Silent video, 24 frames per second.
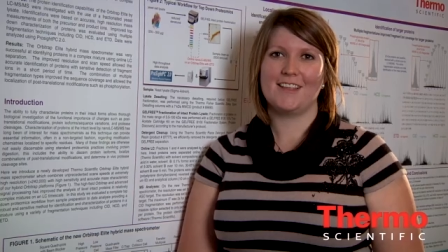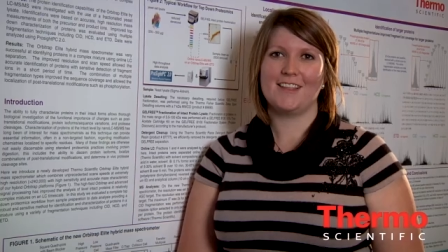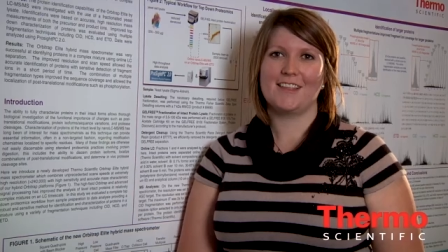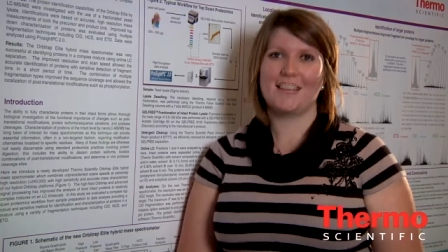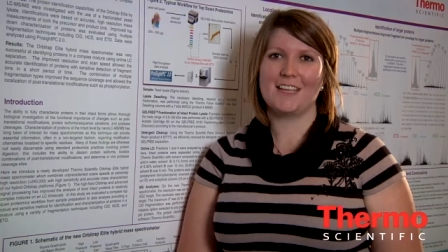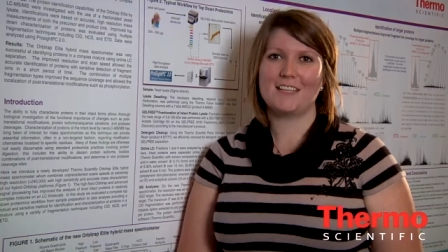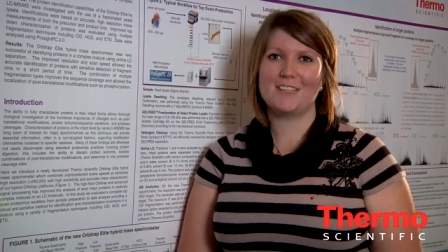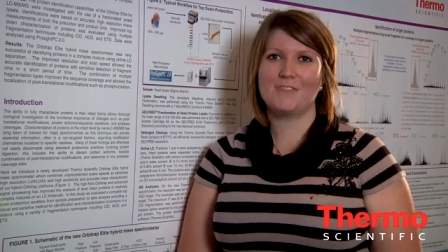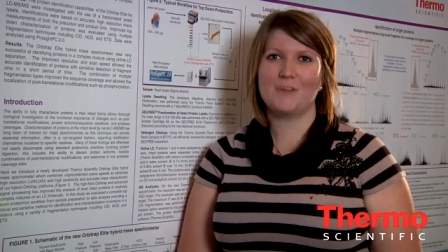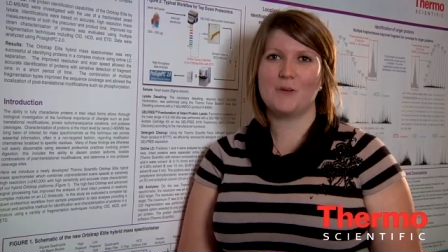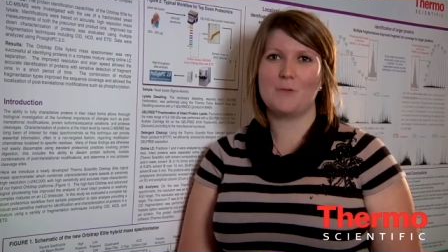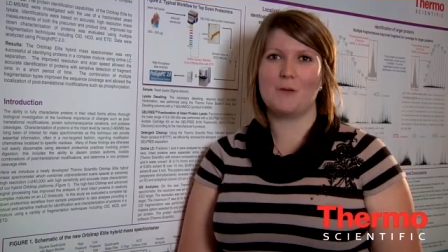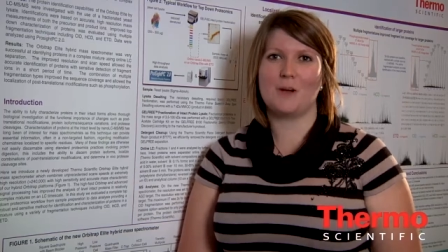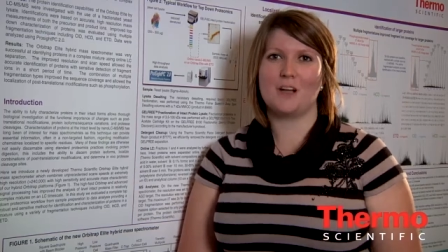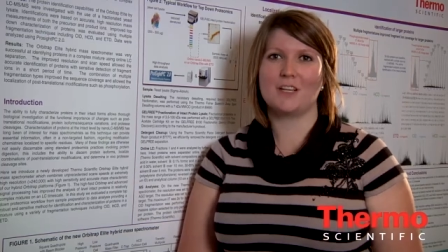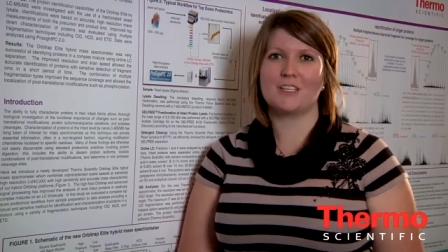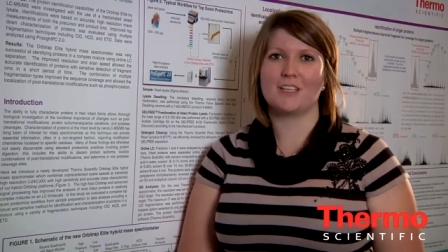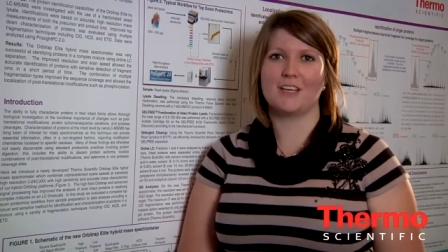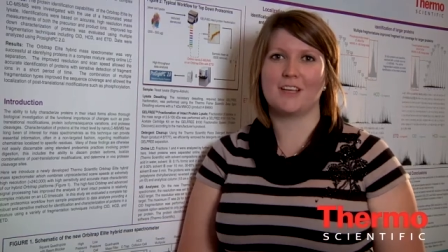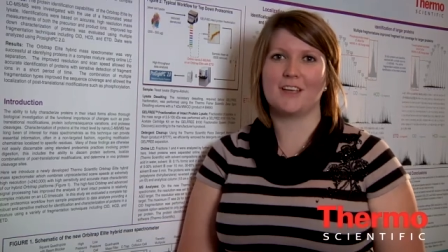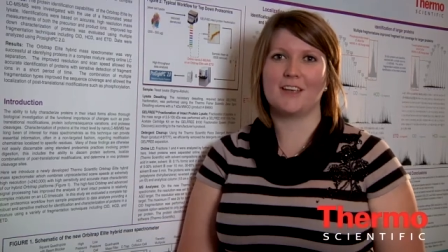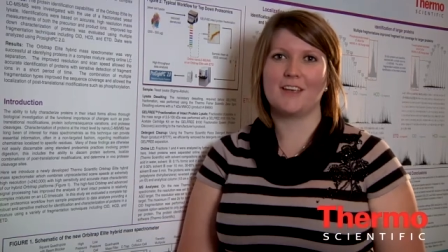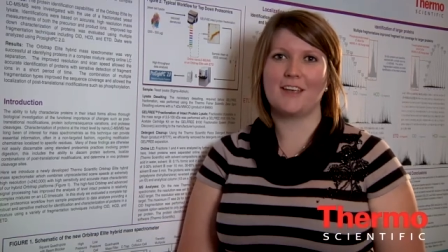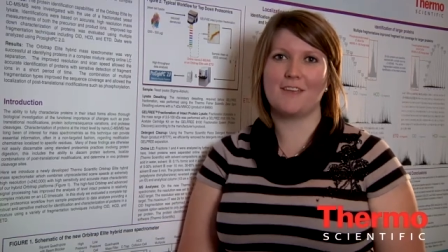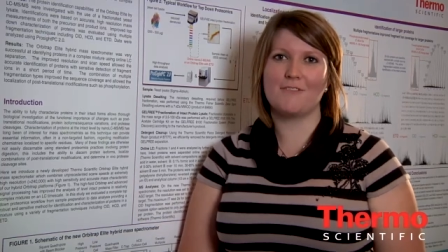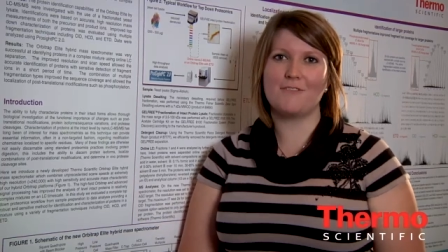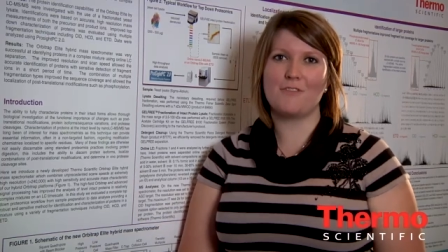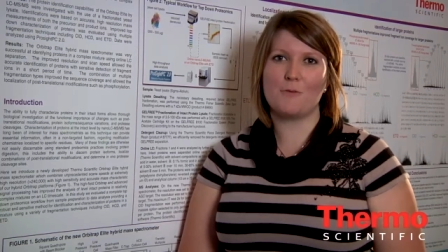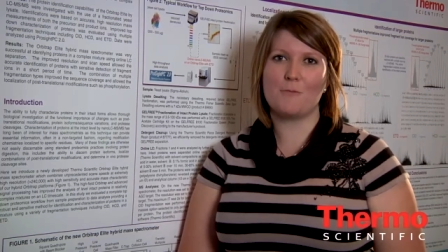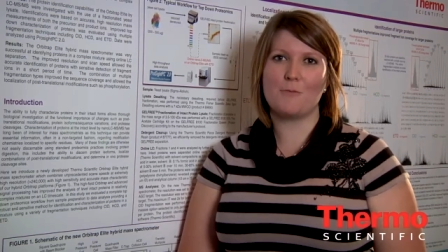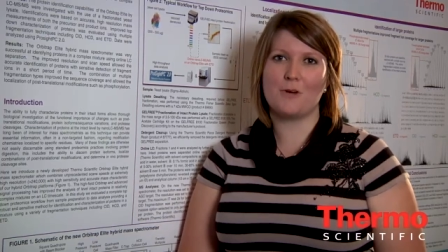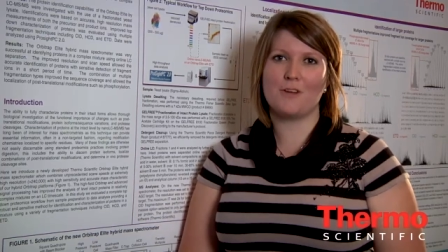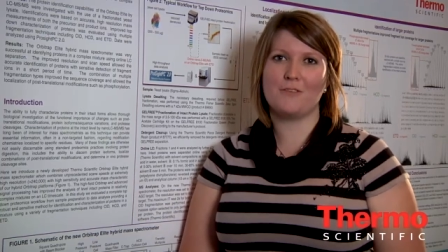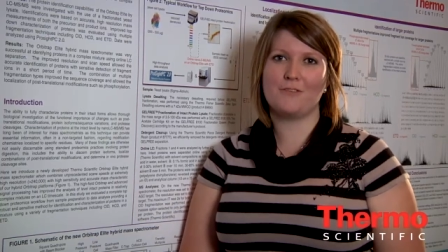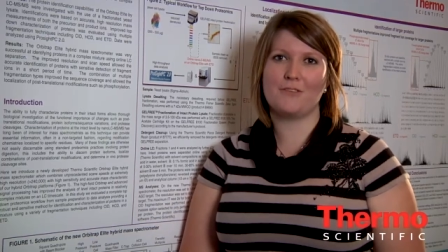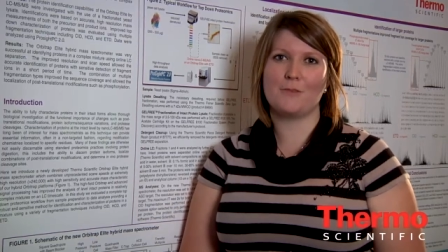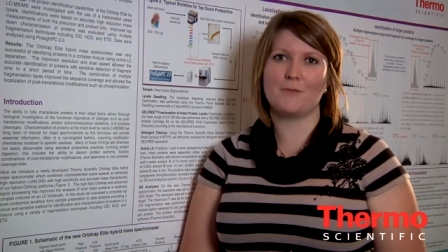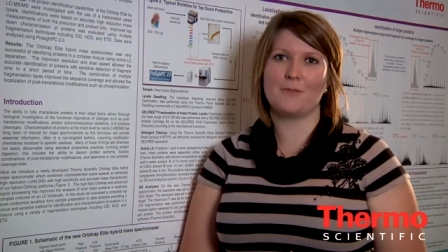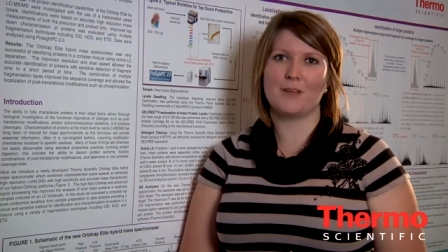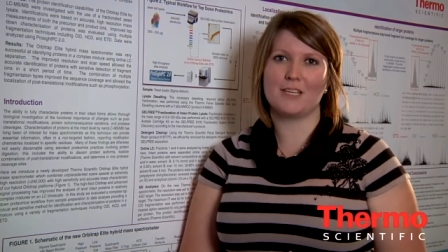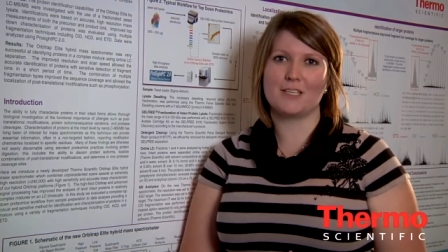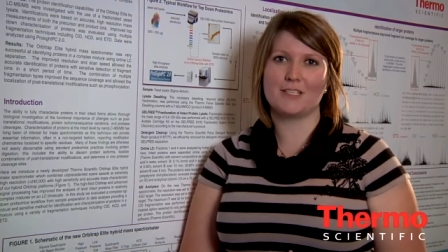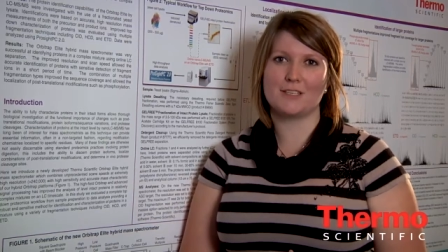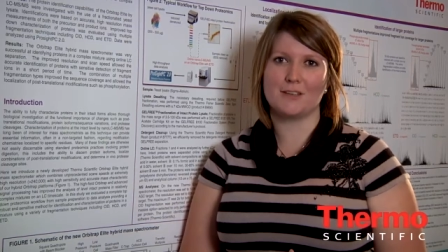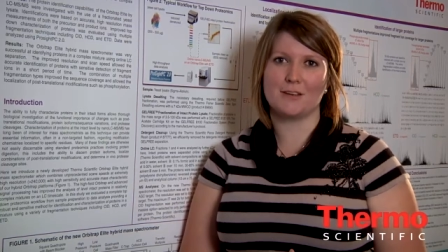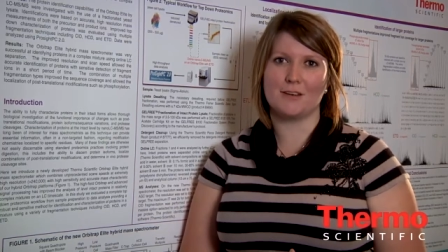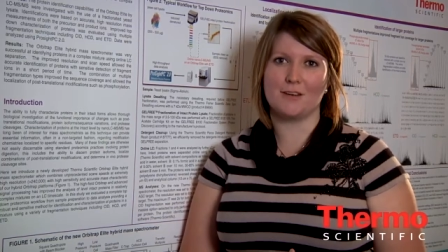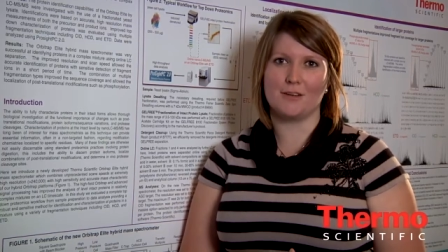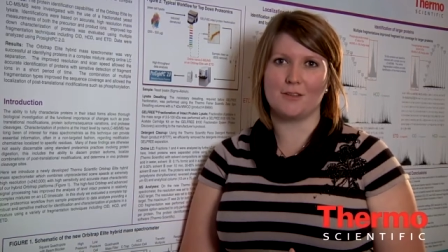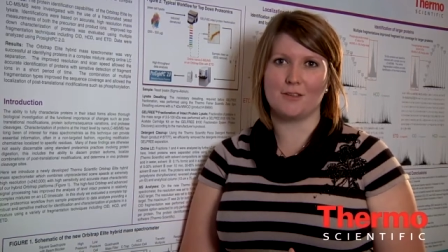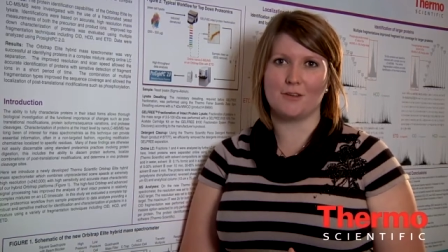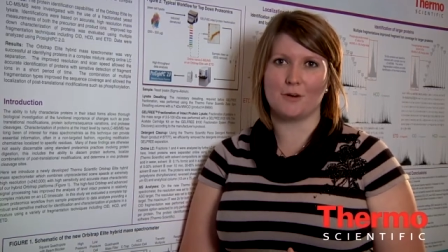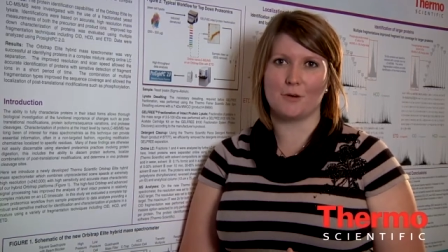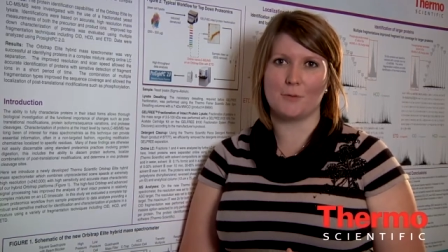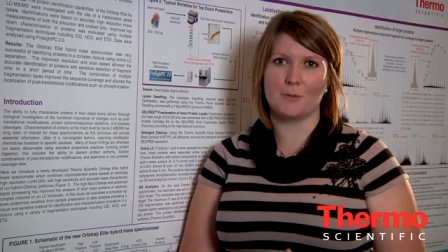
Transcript: Thanks for watching, and for more information on the